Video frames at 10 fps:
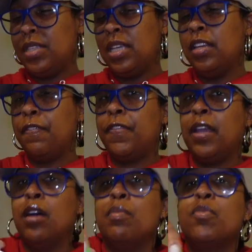
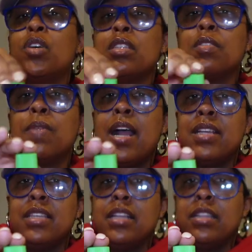Cetaphil
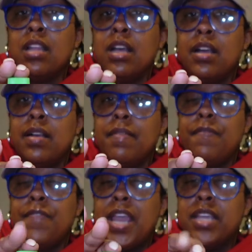moisturizing
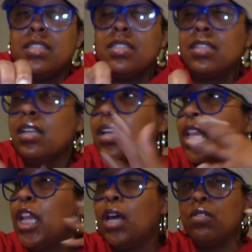um, face
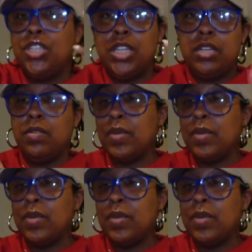lotion or